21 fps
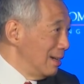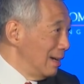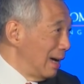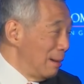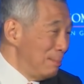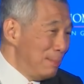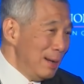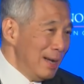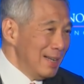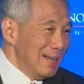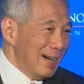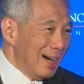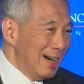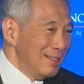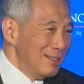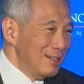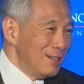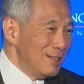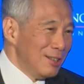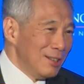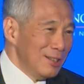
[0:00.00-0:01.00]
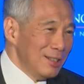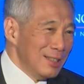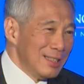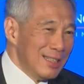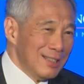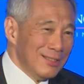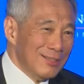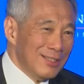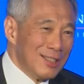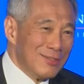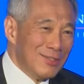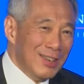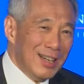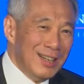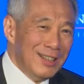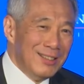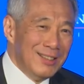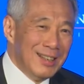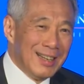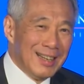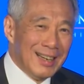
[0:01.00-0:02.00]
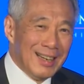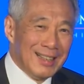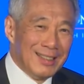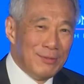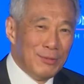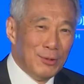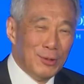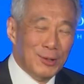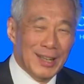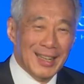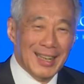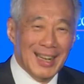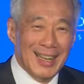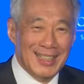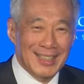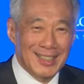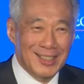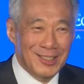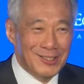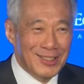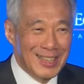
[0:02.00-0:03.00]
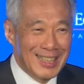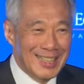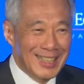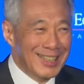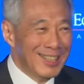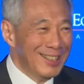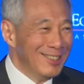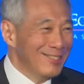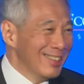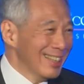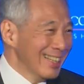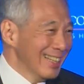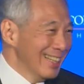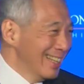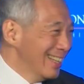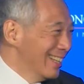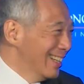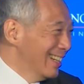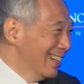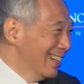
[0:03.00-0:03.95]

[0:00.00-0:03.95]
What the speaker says: I paid $100 and was very regretful that I didn't do anything with it.